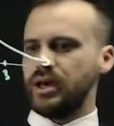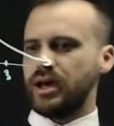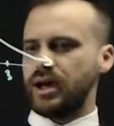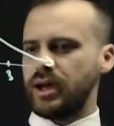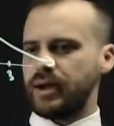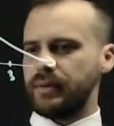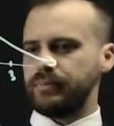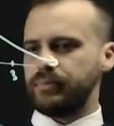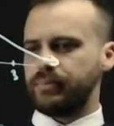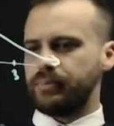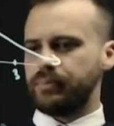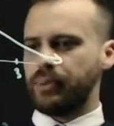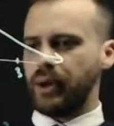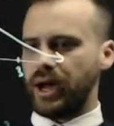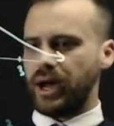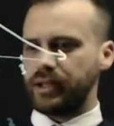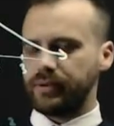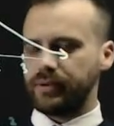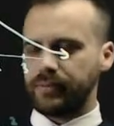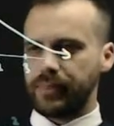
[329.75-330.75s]

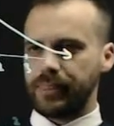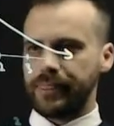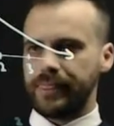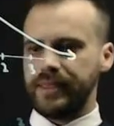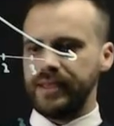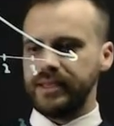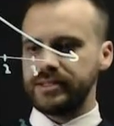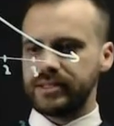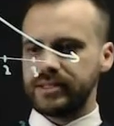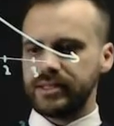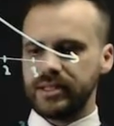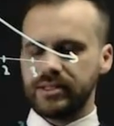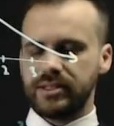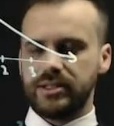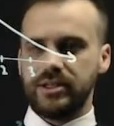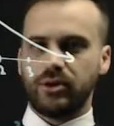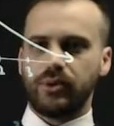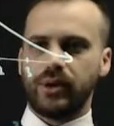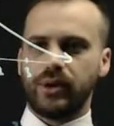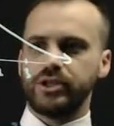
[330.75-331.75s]
But this is
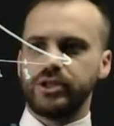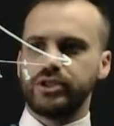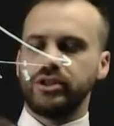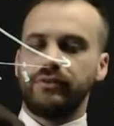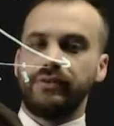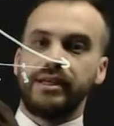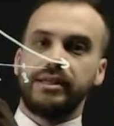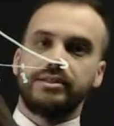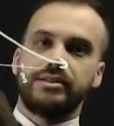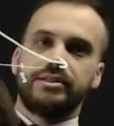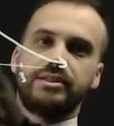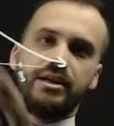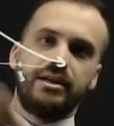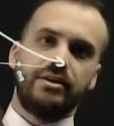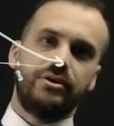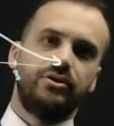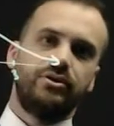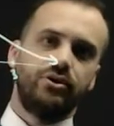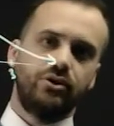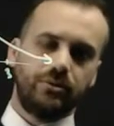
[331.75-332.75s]
the equation of a
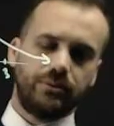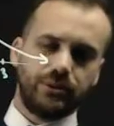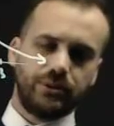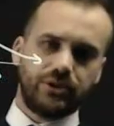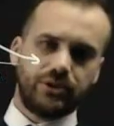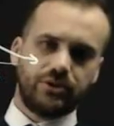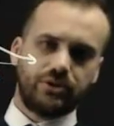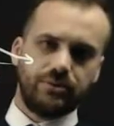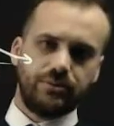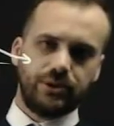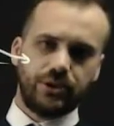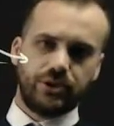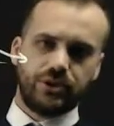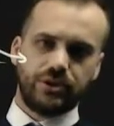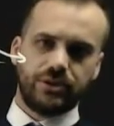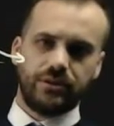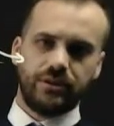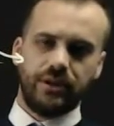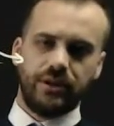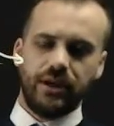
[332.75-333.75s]
standard normal distribution.